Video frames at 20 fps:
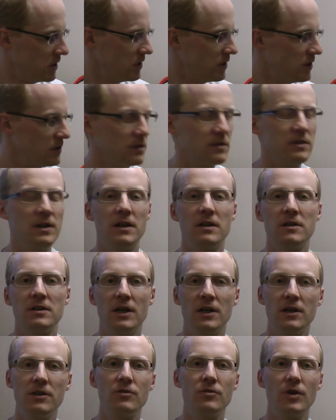this antenna
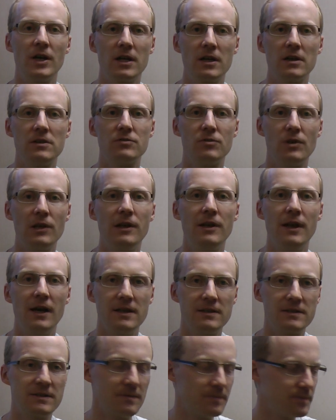tra tracker is really
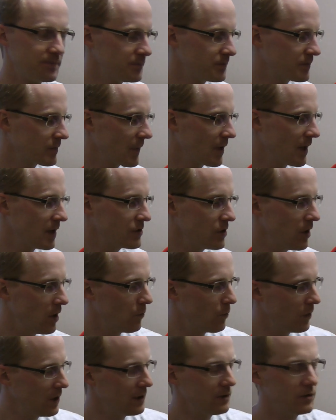nice.
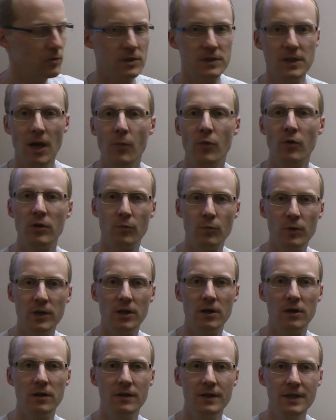So I will do a separate
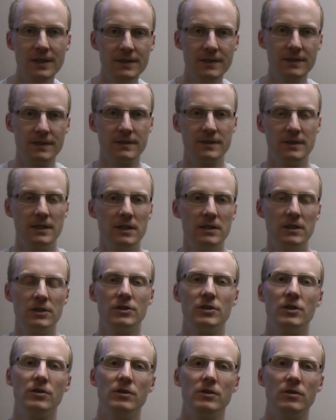video on this and
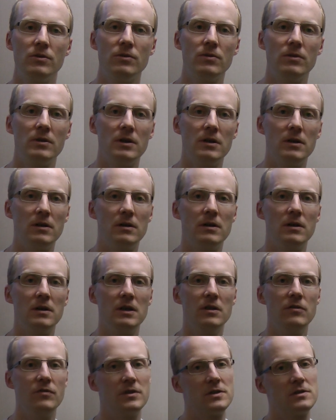show you uh,
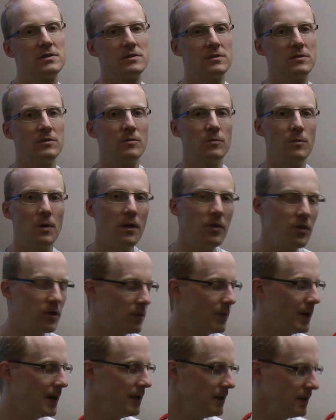if it's worth
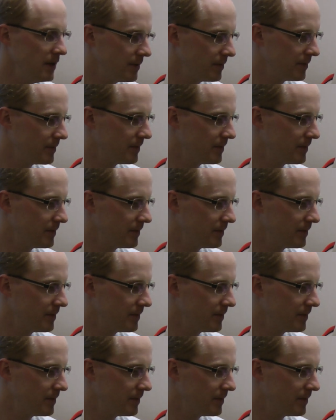your money.